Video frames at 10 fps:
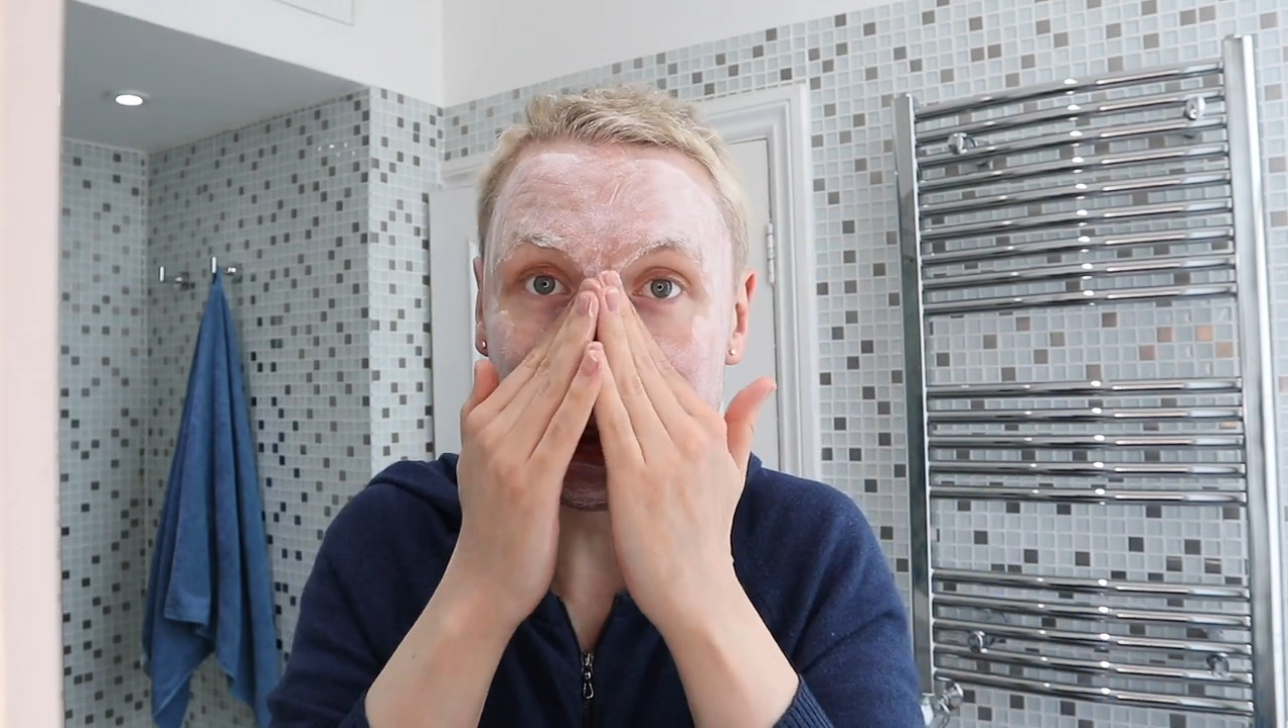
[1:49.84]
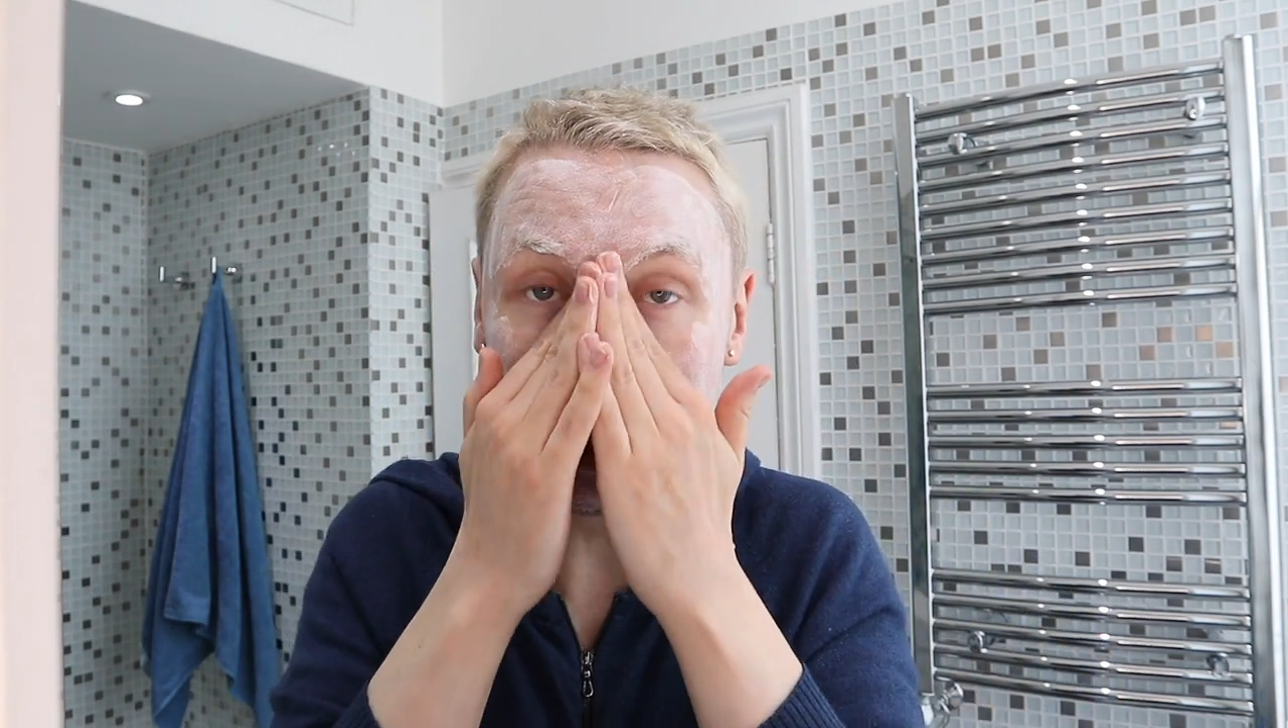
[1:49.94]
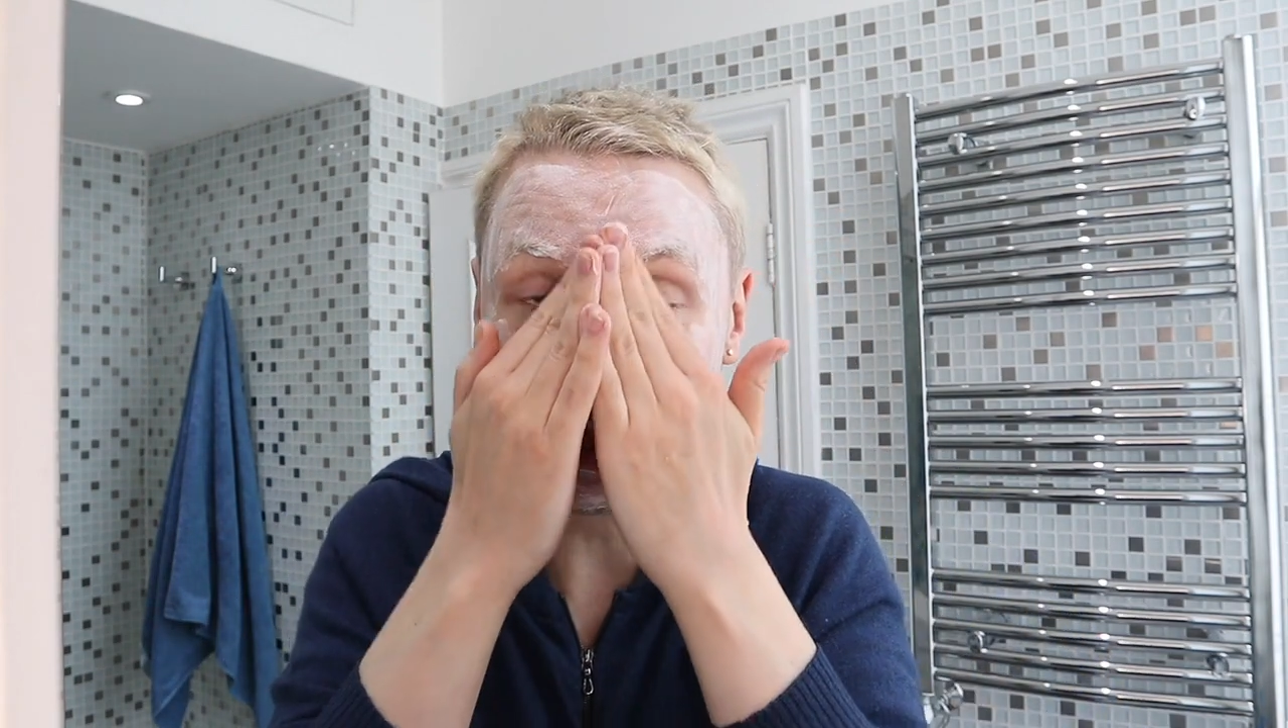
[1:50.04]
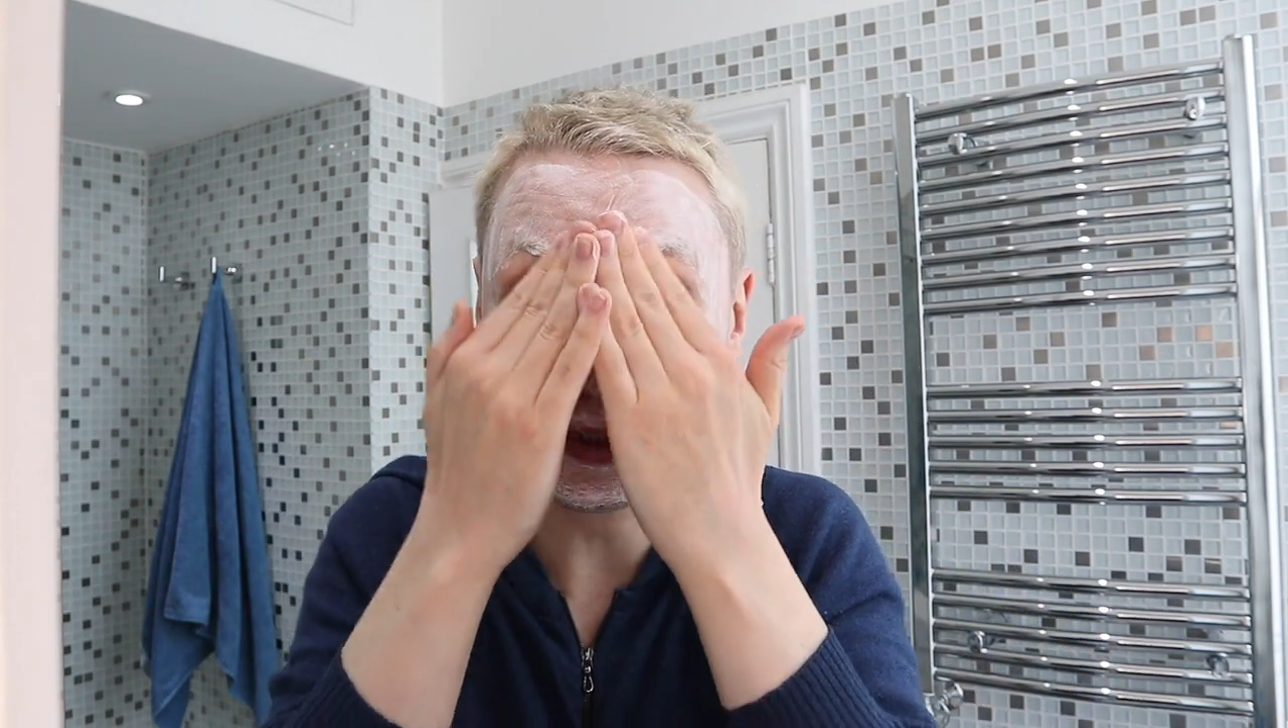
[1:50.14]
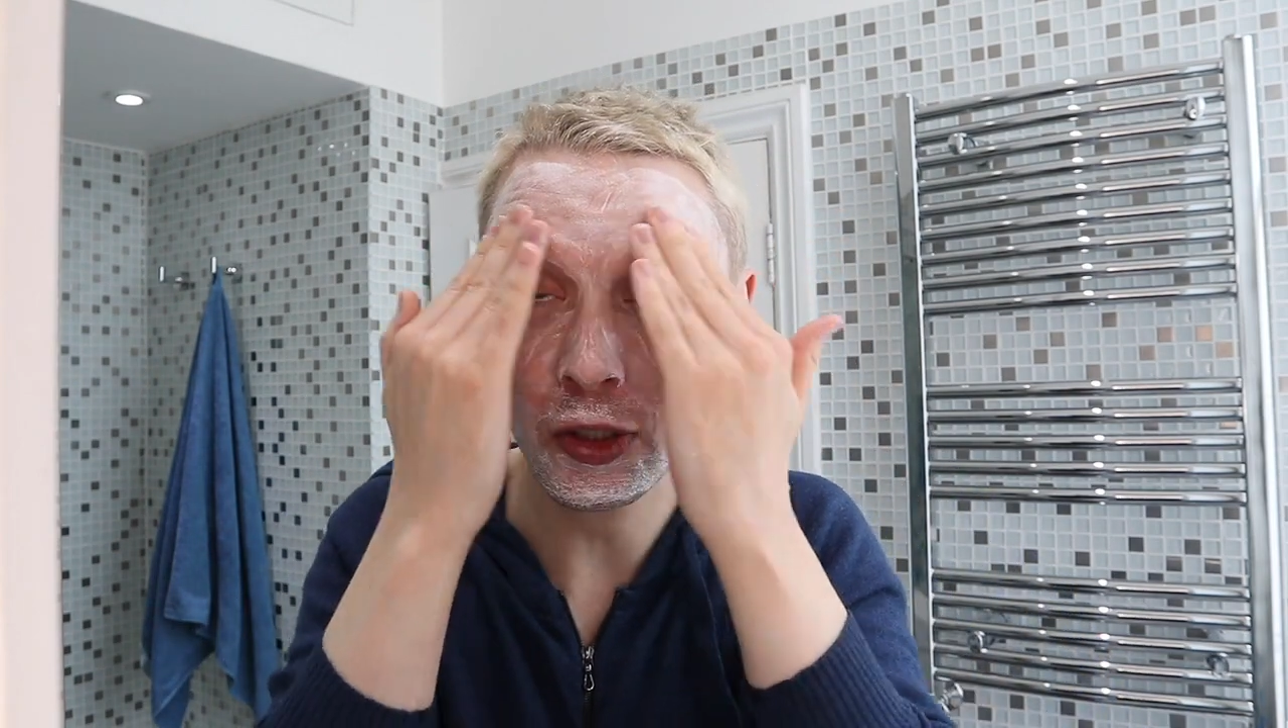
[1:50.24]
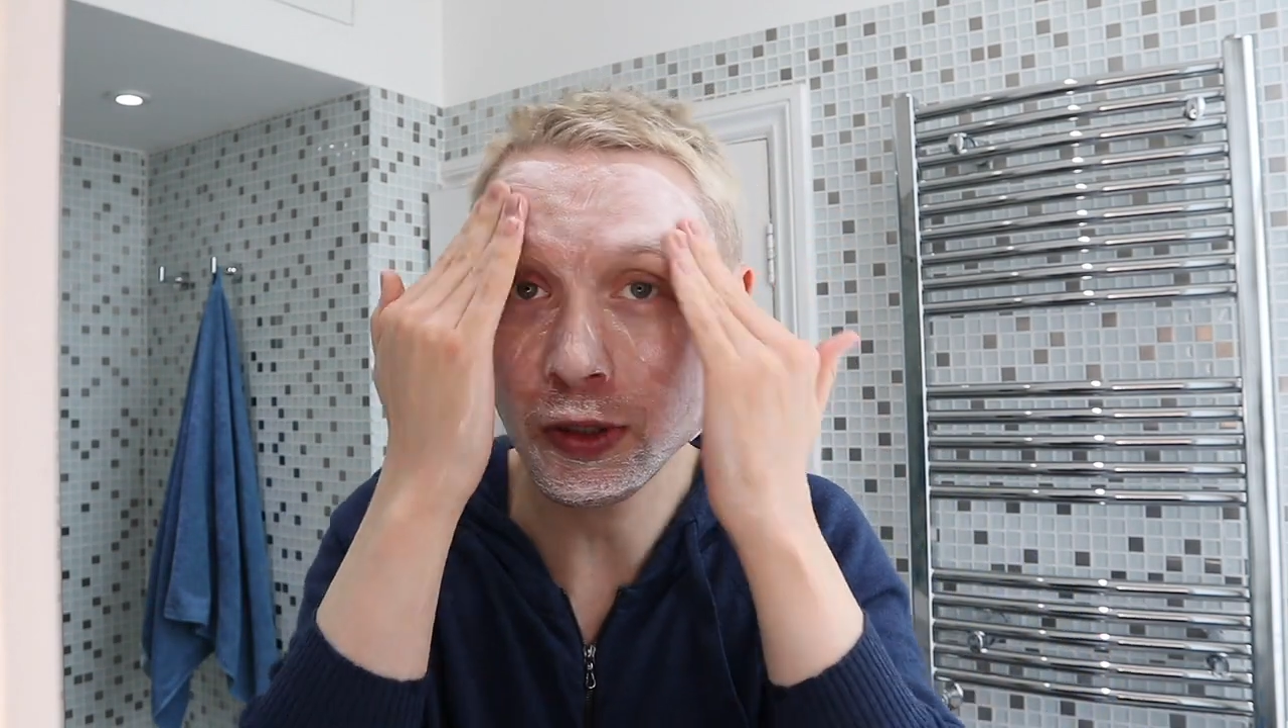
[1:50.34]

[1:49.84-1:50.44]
started